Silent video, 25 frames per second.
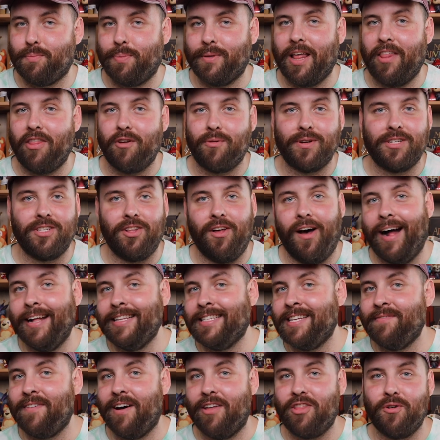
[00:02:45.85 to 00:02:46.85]
But then there was
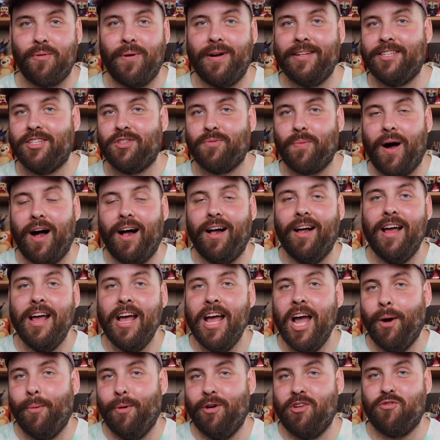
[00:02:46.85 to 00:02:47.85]
lots of other ones as well,
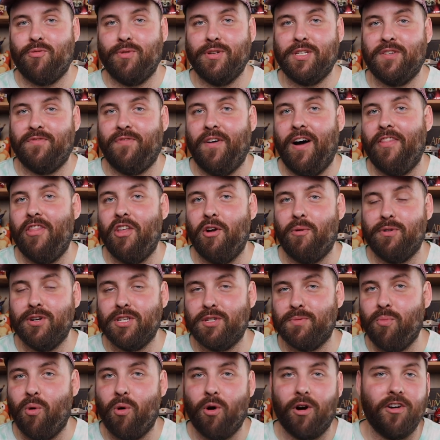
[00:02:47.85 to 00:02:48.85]
which was fun. There
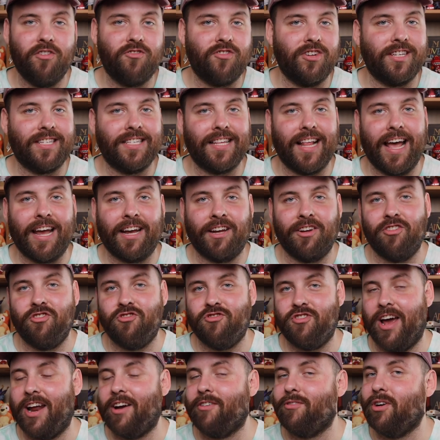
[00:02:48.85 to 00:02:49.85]
was more just like
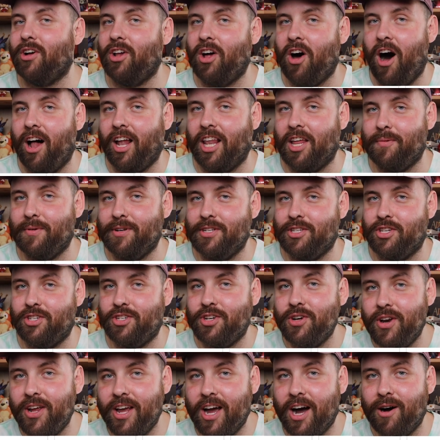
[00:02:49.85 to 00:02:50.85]
general Hollywood
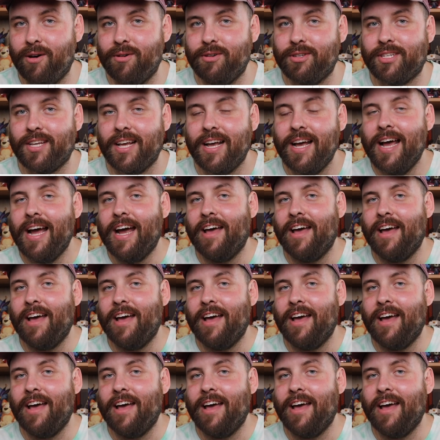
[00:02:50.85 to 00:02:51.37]
Studios.